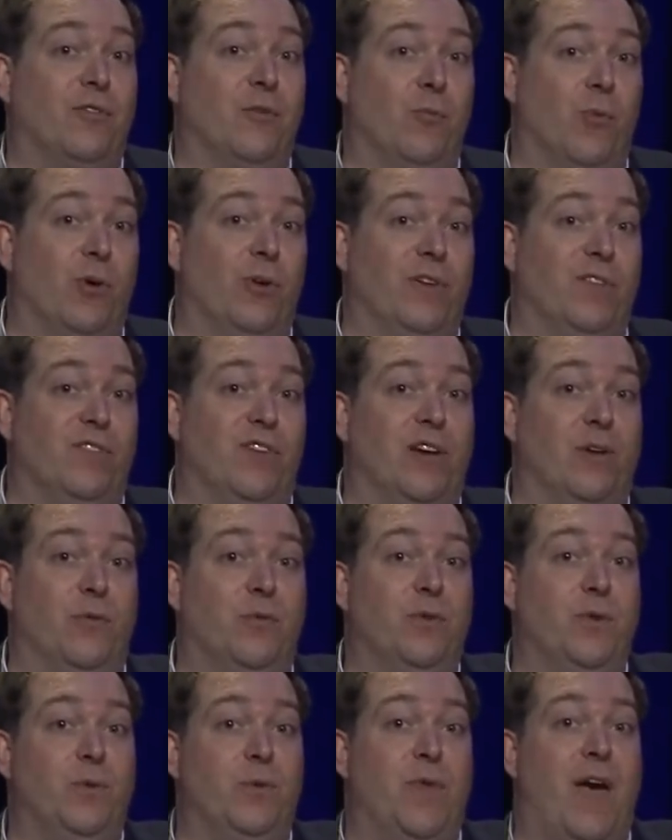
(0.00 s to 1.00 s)
and we're only seeing a
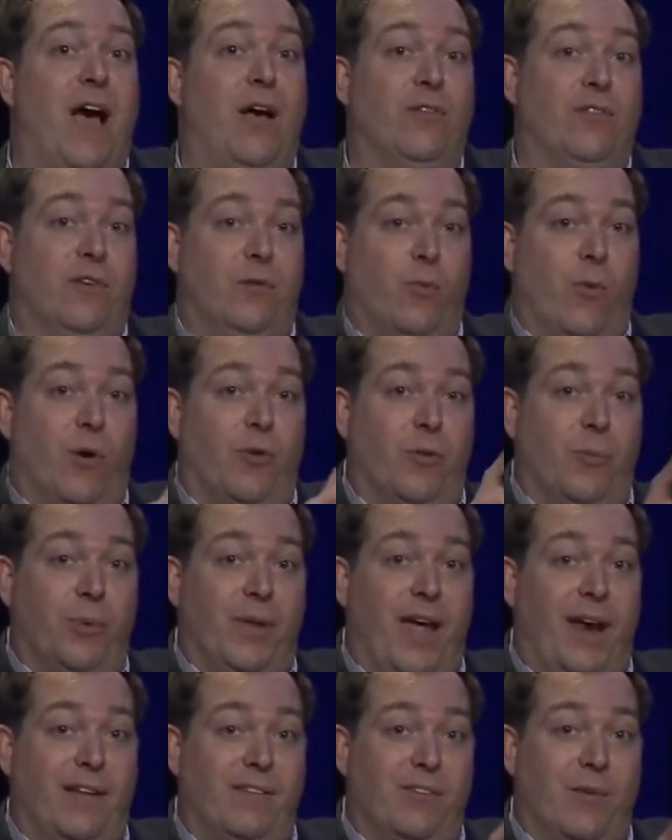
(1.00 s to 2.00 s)
few thousand where the
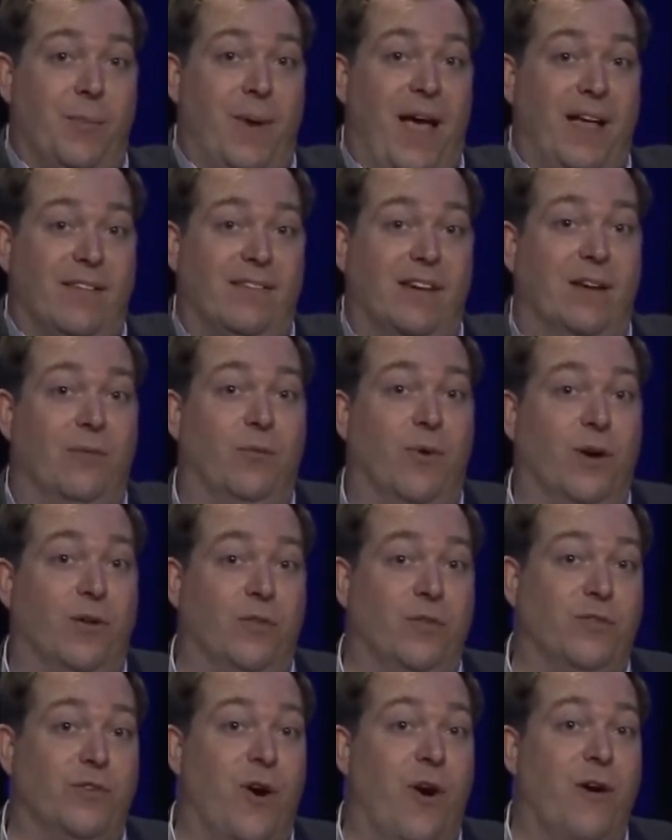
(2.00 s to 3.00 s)
planets are passing in front of
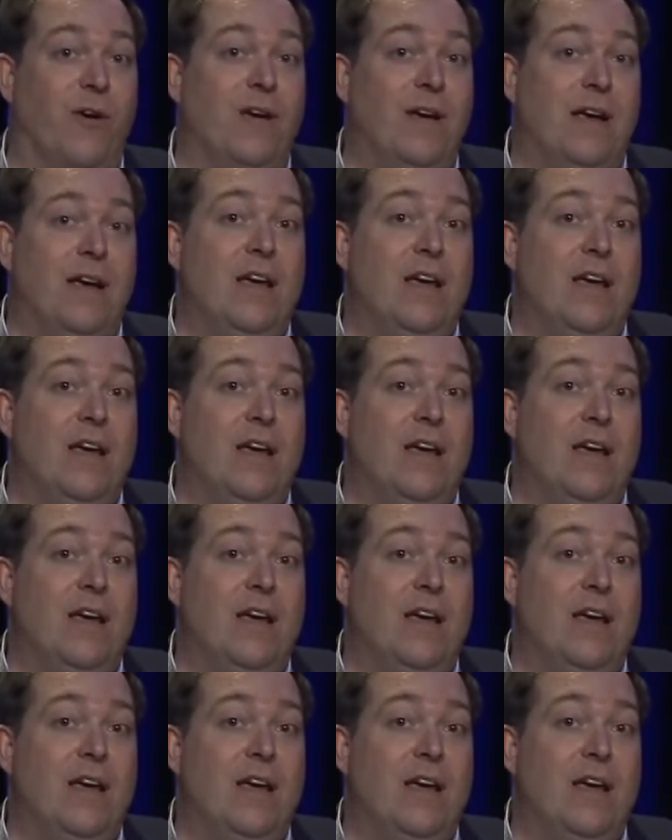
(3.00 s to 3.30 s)
the star.